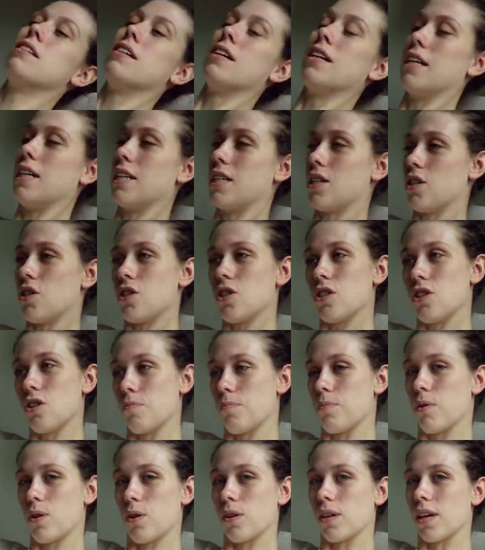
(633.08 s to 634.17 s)
I needed to do a
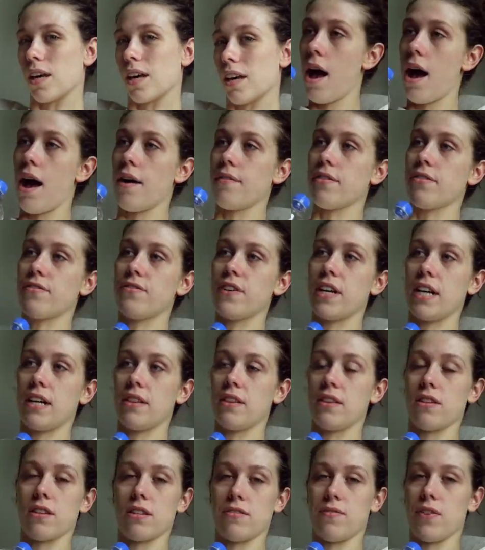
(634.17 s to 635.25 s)
boogie. I have a feeling
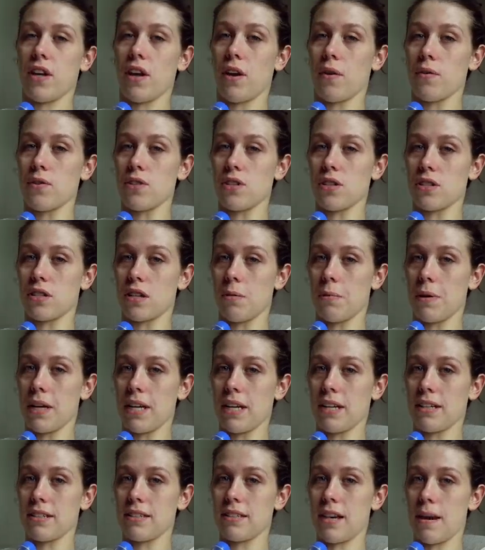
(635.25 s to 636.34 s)
that this video is just gonna be an
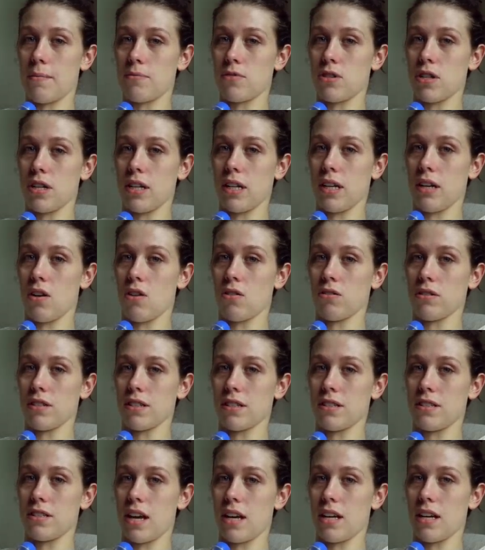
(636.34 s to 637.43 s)
exceptionally long
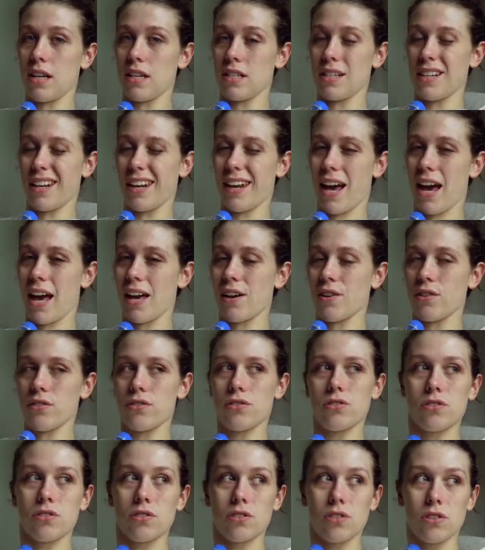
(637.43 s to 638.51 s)
descent into
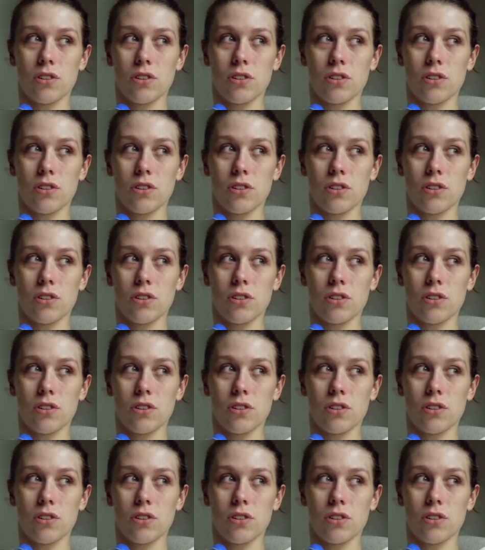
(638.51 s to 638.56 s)
chaos.